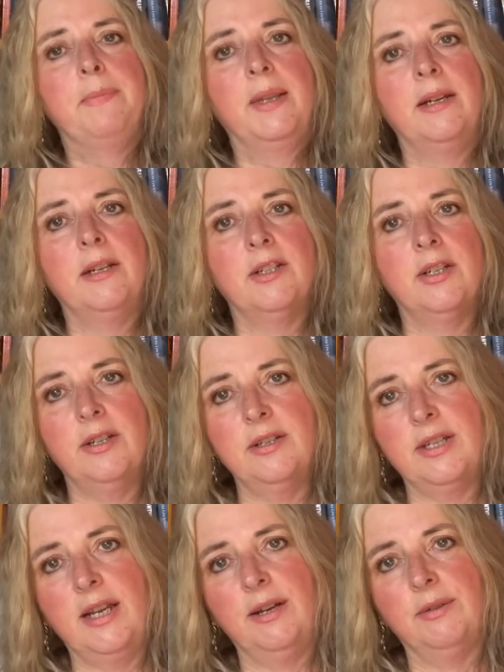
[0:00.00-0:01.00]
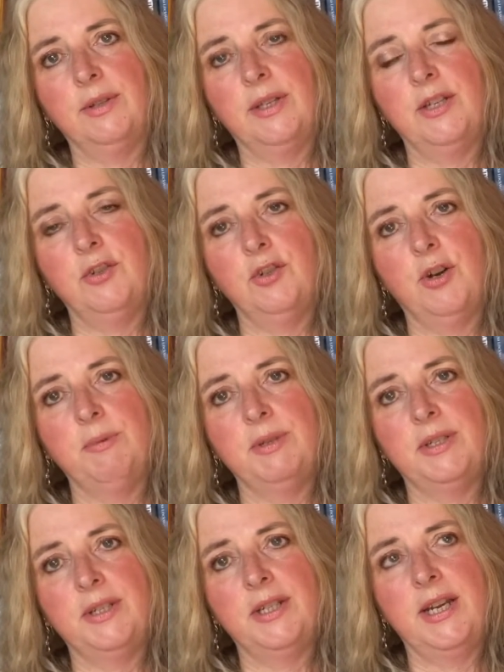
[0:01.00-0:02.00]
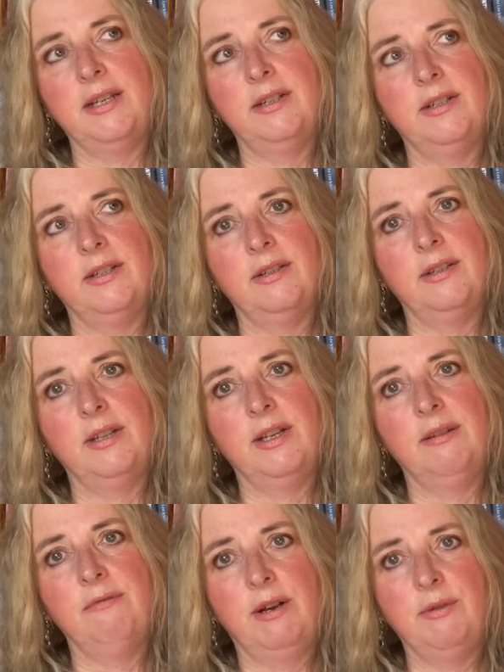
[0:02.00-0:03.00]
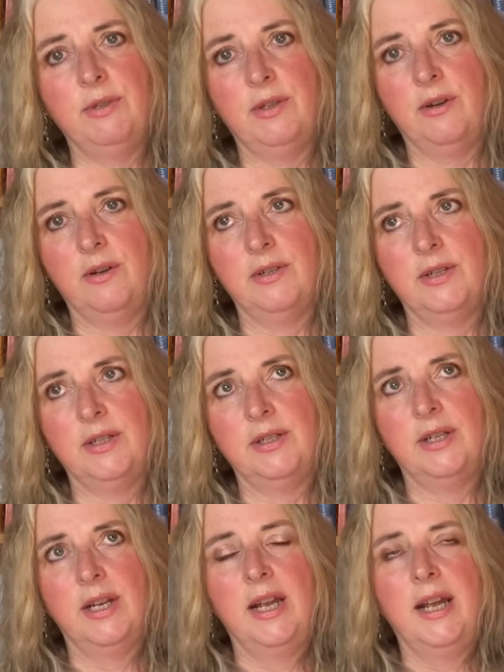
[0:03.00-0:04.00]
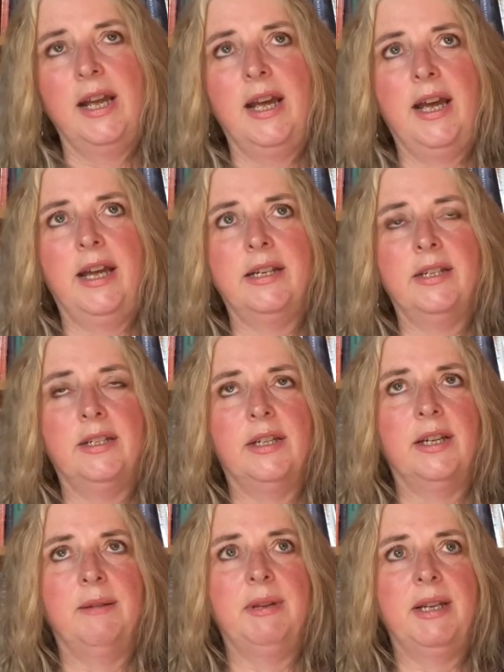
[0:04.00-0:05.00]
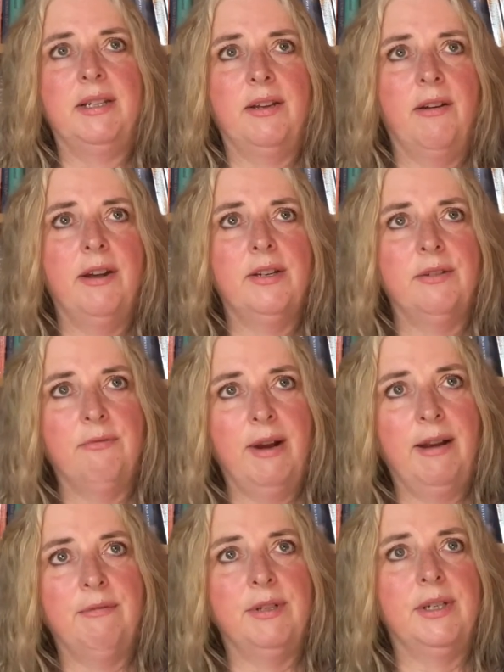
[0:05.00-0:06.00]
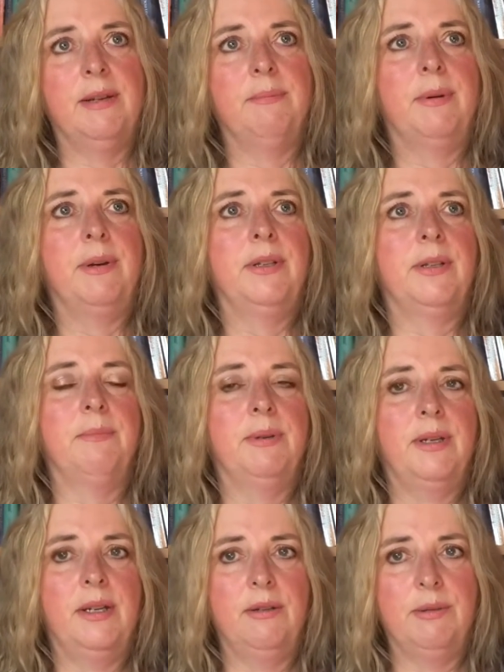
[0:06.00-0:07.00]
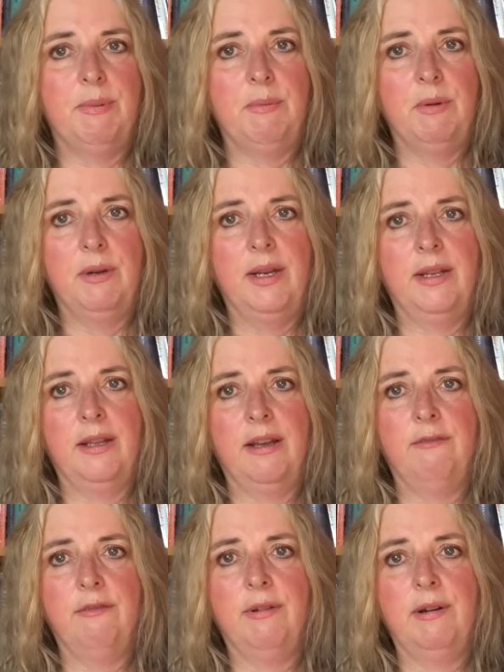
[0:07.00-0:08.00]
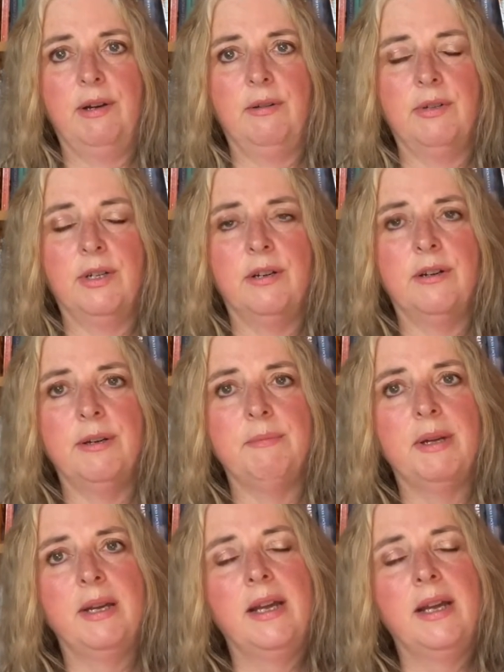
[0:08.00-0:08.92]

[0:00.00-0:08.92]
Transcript: And it turns out that his job is to tend the rose garden. And he's guided around it by somebody who's been working there for a very long time.